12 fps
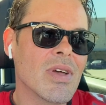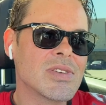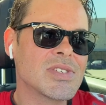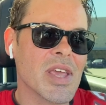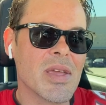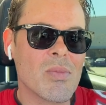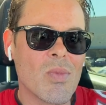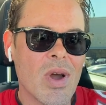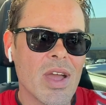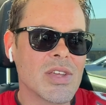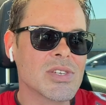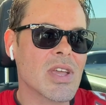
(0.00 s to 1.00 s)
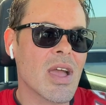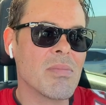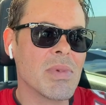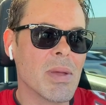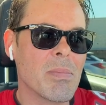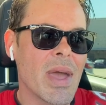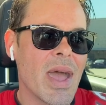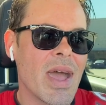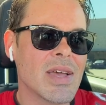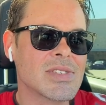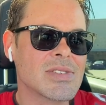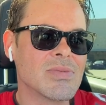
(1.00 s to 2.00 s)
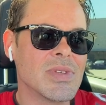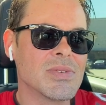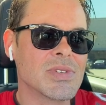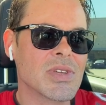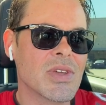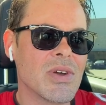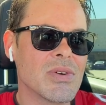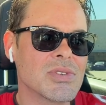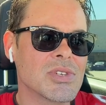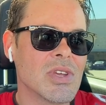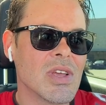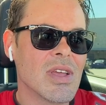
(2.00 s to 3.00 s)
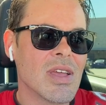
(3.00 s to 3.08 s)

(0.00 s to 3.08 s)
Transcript: Uh, Sam Wyche got me a pass when he was a coach